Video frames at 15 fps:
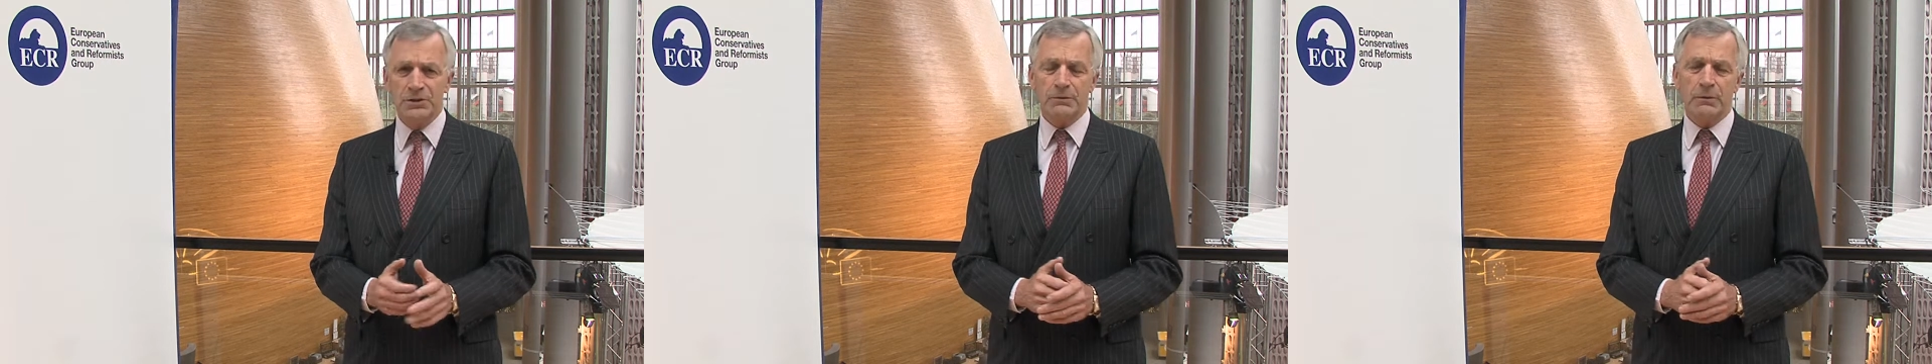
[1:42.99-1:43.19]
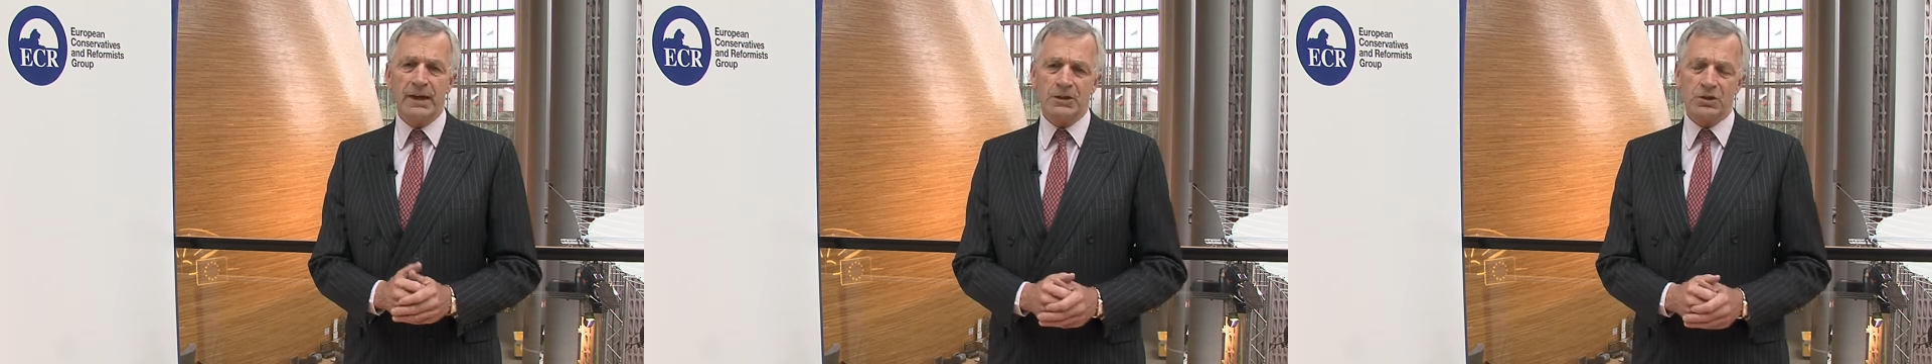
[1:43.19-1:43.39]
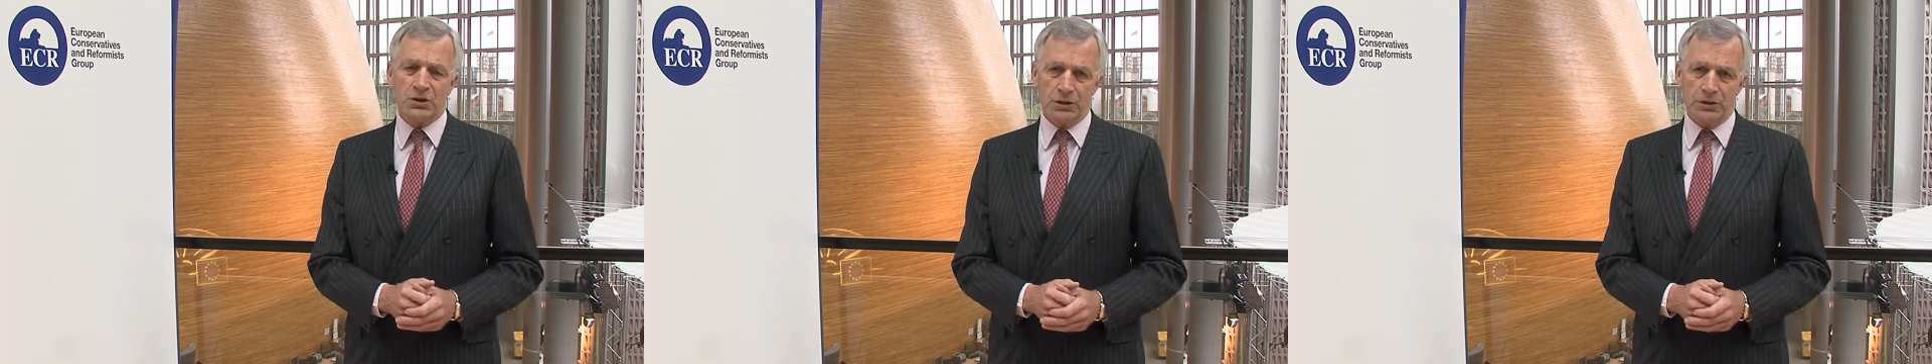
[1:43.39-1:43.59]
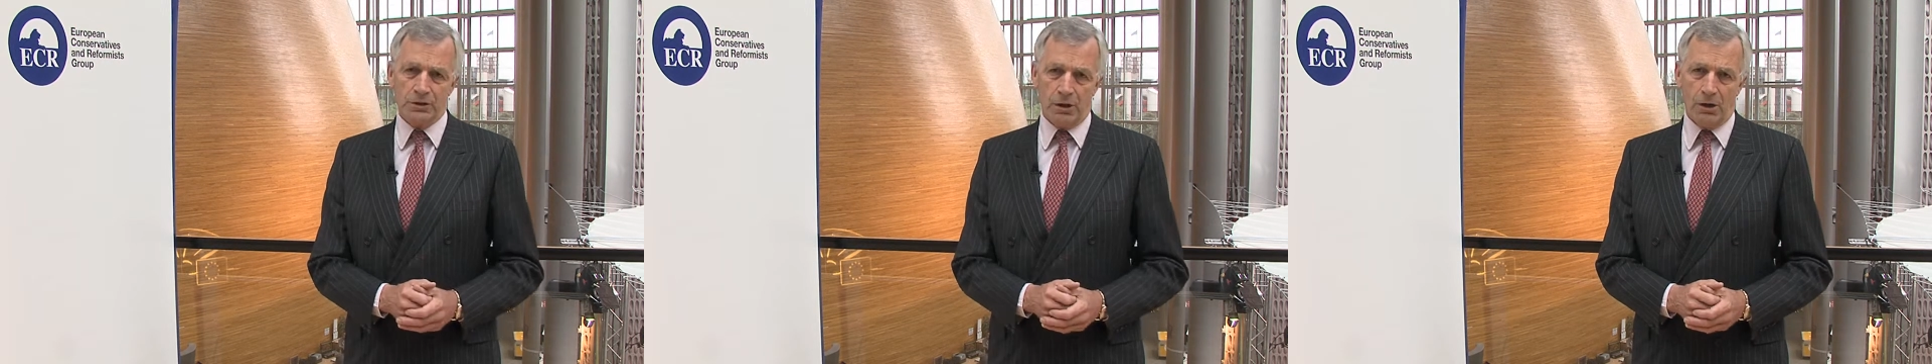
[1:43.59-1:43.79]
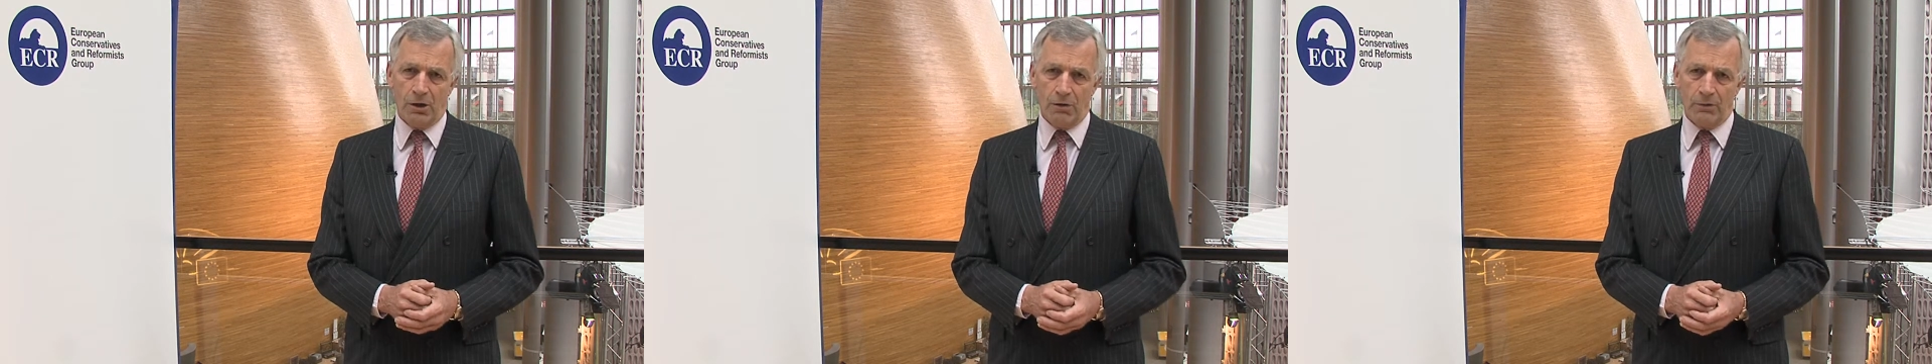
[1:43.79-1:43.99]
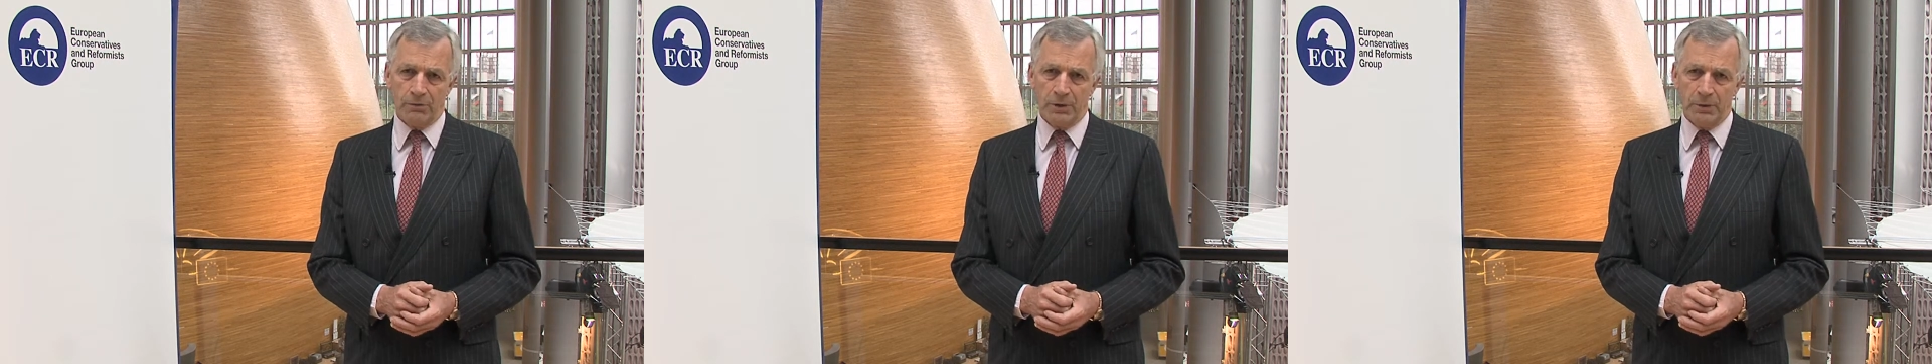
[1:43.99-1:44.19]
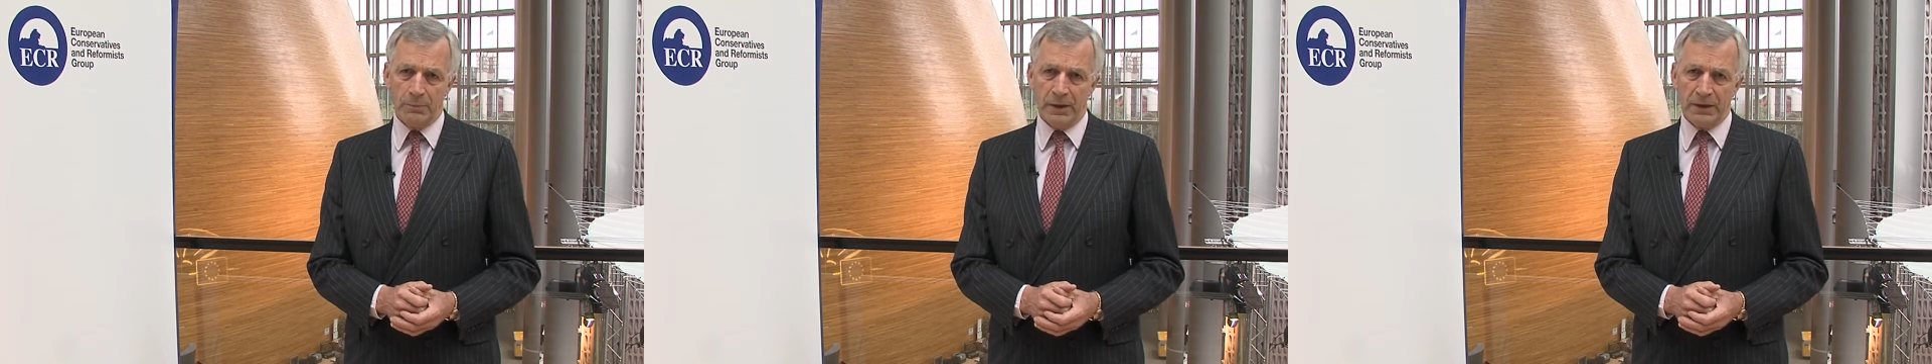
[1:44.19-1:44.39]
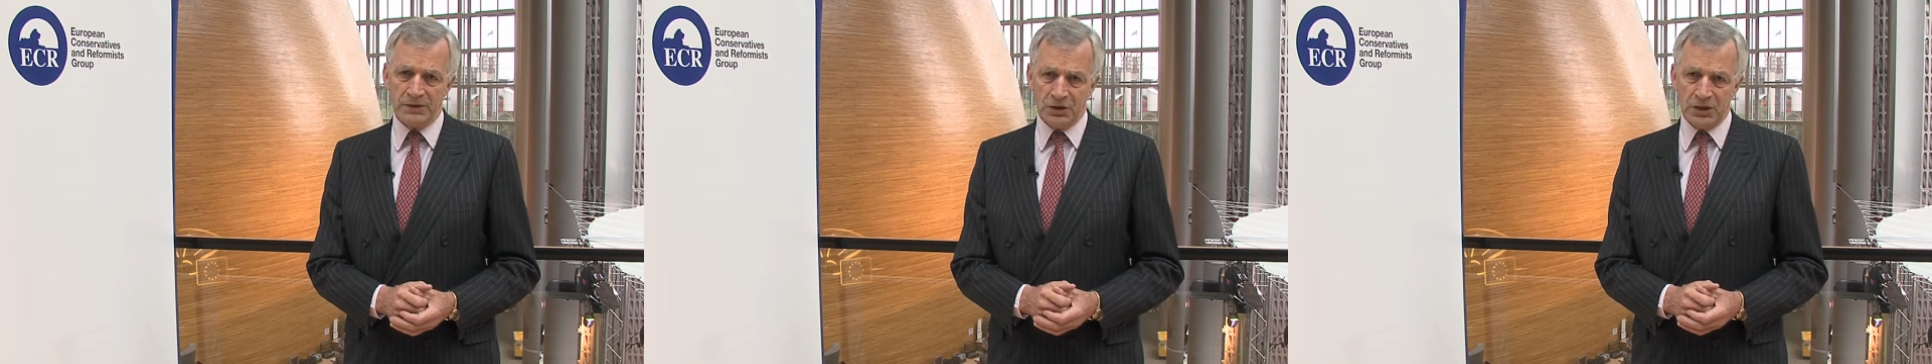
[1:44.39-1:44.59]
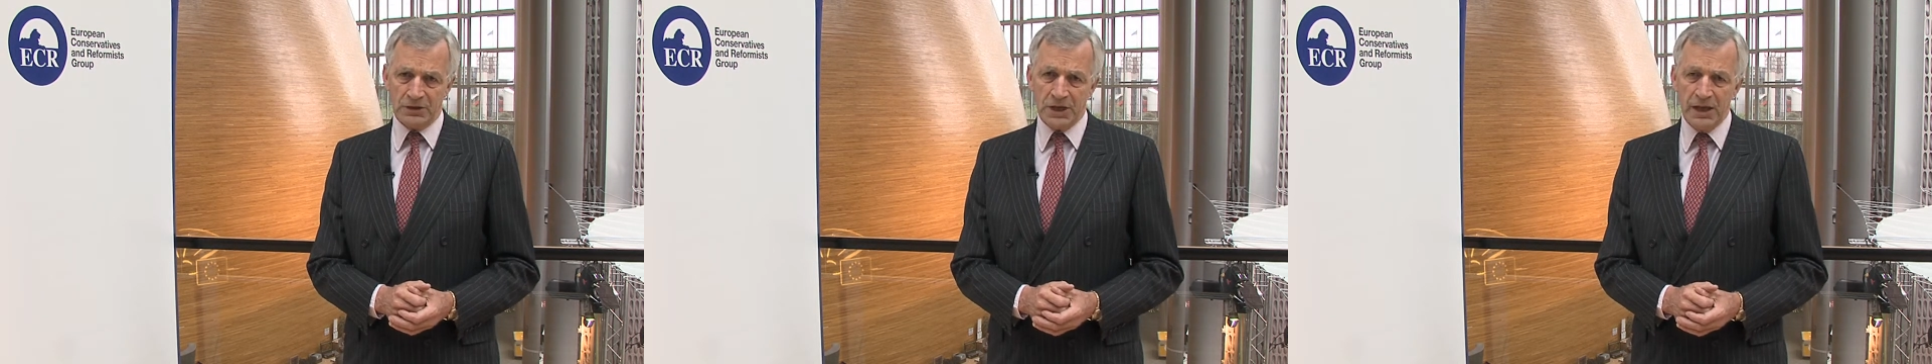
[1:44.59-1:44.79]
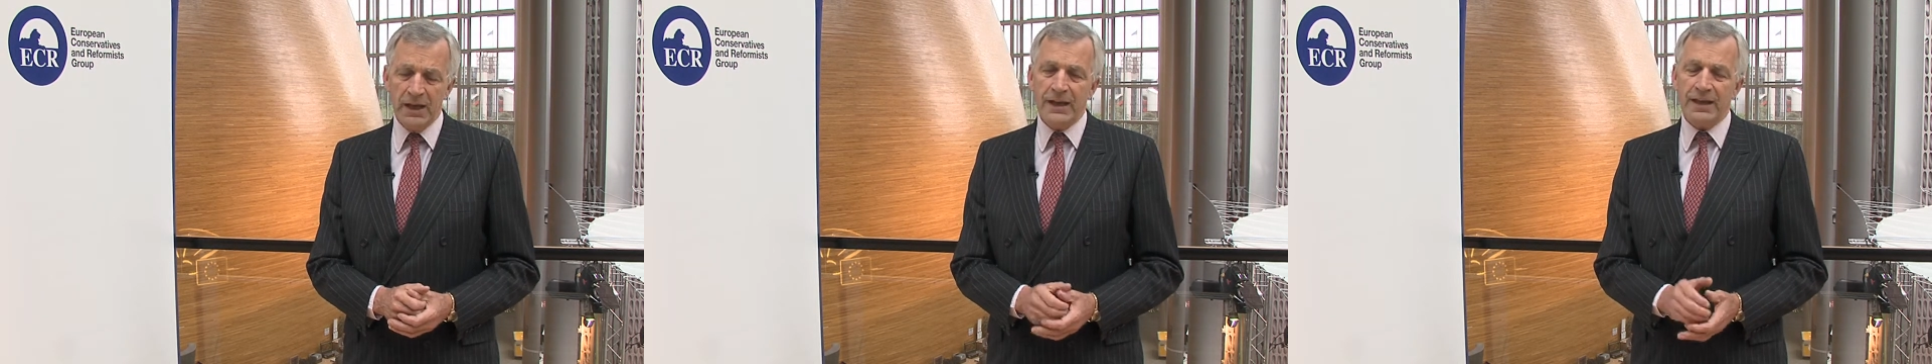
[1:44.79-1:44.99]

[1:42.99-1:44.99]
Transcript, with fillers: direction of the budget.